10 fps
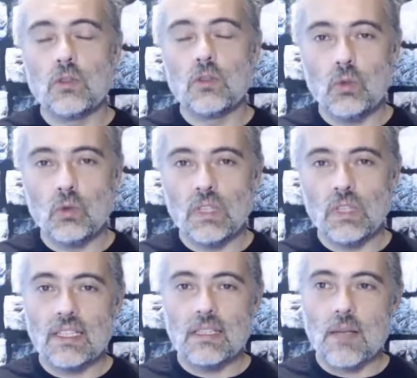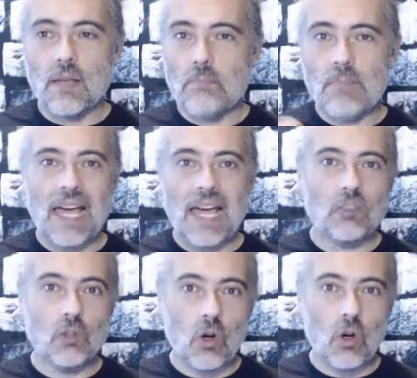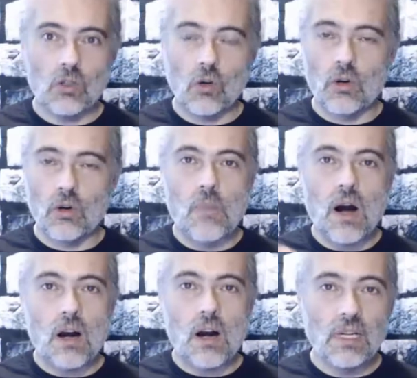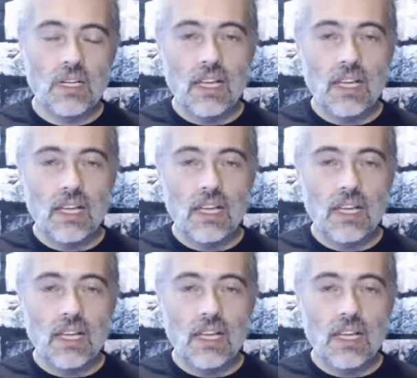tool like uh, Pandoc or Marp,